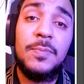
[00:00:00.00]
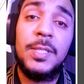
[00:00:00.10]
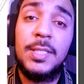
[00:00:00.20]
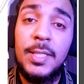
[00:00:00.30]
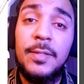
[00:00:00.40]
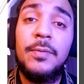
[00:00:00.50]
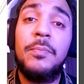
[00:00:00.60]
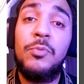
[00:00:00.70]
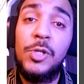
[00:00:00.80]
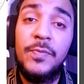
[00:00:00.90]
been done
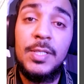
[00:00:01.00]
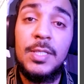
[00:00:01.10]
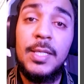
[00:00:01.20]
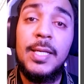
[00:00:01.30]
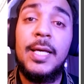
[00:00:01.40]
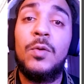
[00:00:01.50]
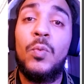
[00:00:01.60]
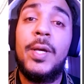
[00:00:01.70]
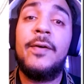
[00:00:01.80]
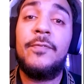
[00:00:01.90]
previously and
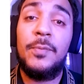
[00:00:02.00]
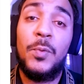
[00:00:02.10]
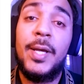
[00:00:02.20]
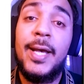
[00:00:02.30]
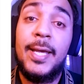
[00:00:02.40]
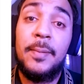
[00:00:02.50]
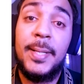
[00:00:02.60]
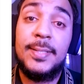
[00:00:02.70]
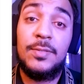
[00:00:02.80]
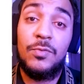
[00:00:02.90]
from where I am
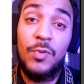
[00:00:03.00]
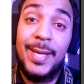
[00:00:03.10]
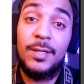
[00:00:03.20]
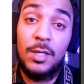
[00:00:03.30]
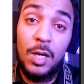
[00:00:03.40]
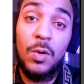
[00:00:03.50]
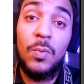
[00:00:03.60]
at right now.